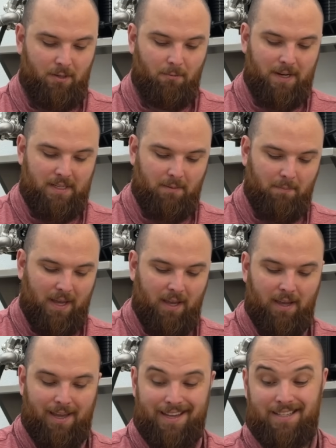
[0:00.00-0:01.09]
The reason
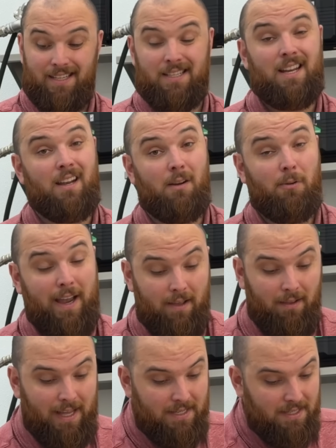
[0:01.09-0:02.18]
being is it's going to create
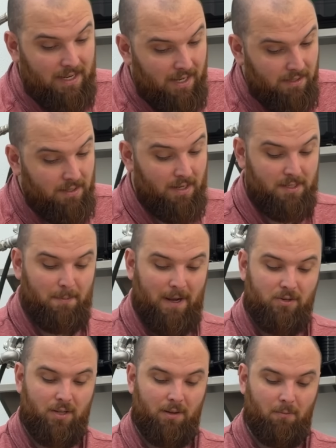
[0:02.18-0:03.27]
less suds,
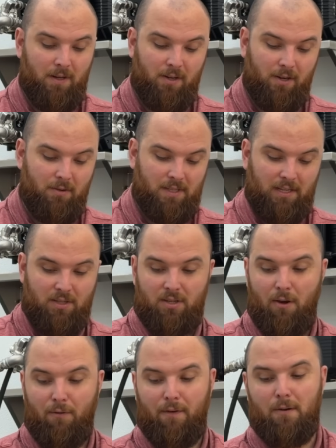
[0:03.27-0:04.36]
especially when you're using
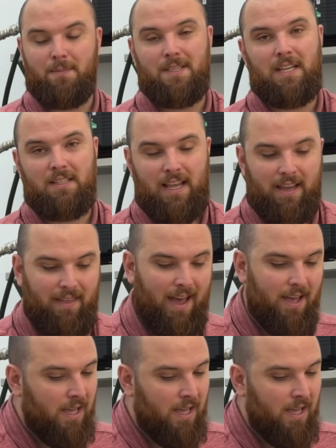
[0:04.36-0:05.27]
snow foams, things like that.